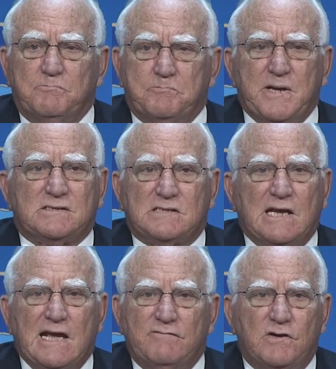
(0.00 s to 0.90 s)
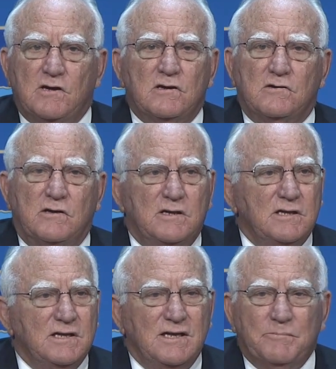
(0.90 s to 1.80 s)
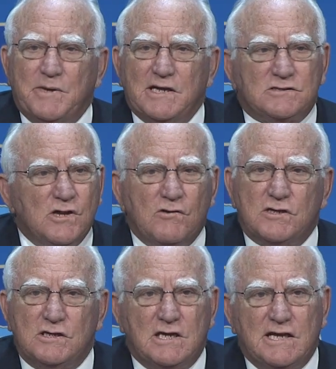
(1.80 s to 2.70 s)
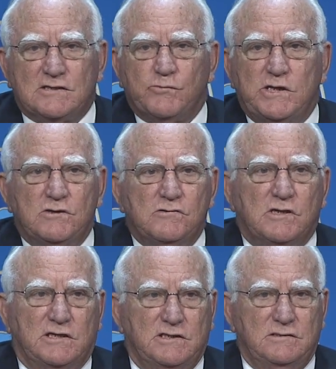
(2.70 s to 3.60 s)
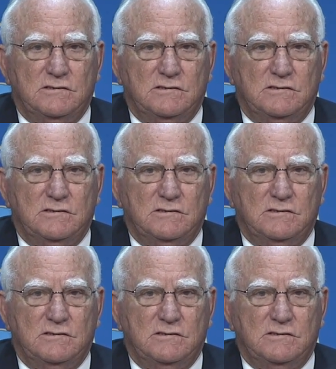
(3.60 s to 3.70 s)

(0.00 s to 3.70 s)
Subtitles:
Best thing I ever heard. But it's no good unless we do it.